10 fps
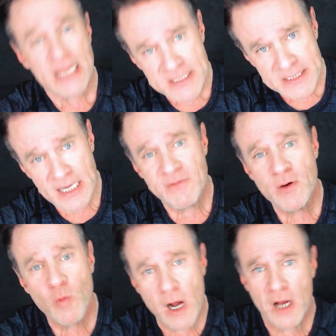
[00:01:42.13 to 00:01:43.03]
said if you
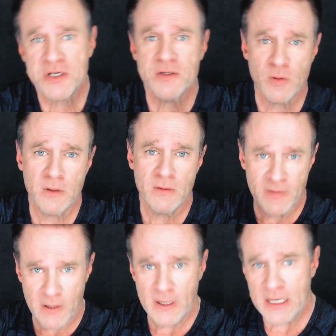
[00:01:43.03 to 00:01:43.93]
watch until the
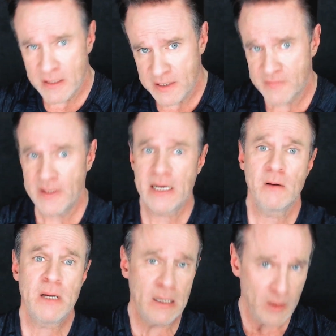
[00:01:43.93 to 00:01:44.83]
very end of this video,
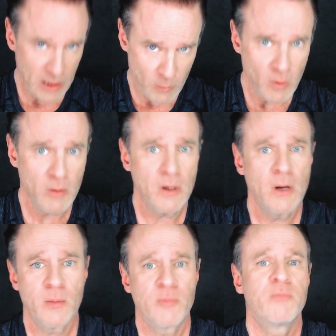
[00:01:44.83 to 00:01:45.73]
he won't go
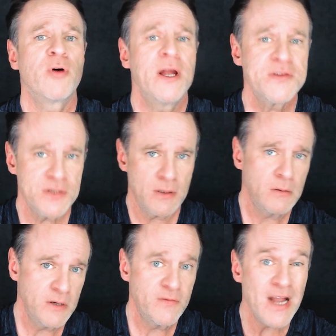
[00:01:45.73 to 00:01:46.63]
to press. So
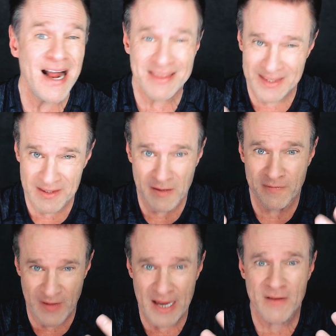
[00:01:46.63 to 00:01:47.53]
you've got the
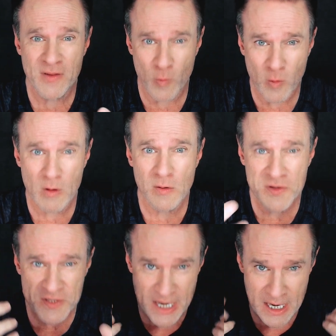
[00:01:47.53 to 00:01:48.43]
fate of the
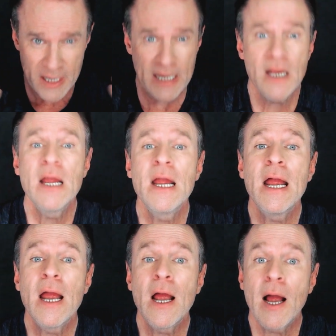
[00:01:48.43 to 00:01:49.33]
world's sanity
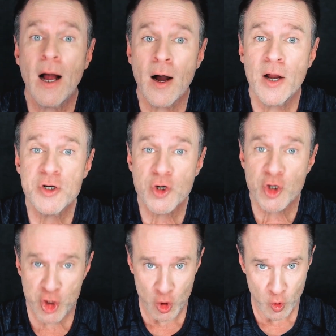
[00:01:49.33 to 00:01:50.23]
on your
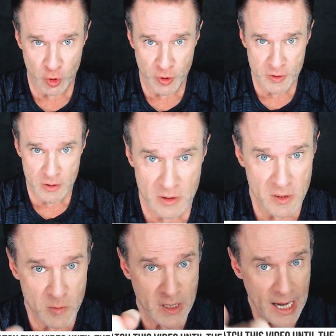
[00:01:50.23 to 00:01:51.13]
shoulders.
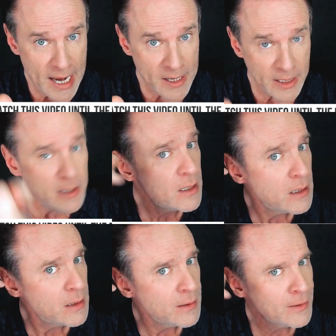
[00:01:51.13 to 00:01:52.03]
You can handle it.
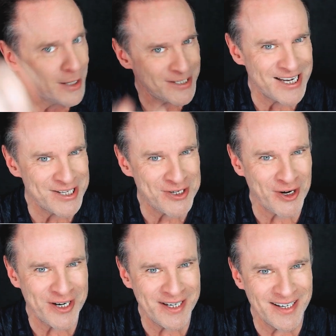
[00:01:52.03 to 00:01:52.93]
Let's get
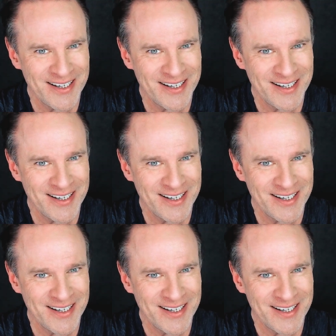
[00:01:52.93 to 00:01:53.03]
started.